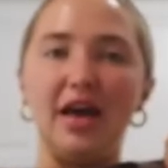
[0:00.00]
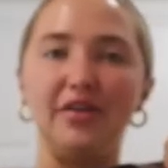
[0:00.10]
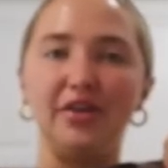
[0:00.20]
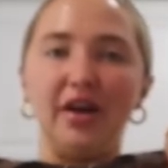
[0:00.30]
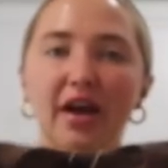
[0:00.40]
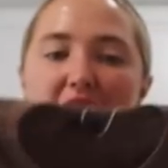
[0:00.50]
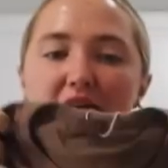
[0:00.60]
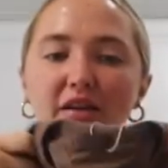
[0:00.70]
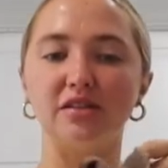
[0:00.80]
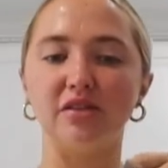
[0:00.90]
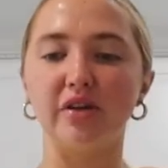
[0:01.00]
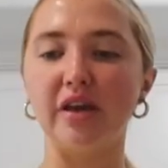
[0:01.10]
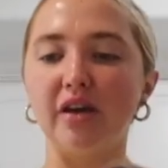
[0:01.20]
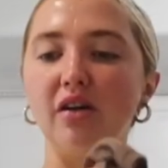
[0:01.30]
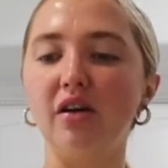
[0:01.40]
heather gray. I think it's so
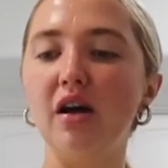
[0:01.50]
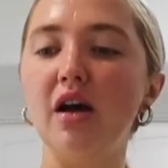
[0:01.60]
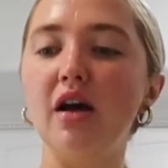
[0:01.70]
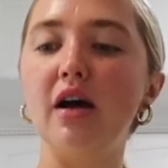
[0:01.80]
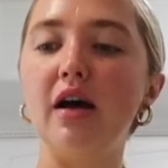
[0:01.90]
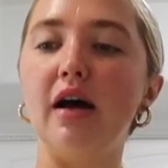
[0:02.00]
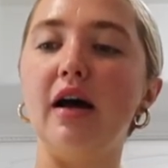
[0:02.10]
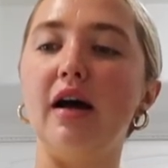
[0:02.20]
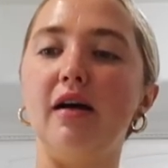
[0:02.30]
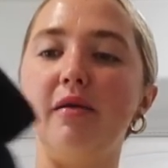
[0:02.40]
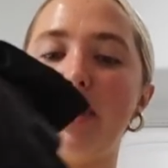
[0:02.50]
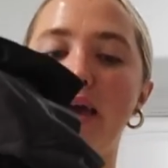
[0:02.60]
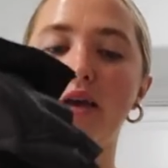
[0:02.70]
cute. Um, I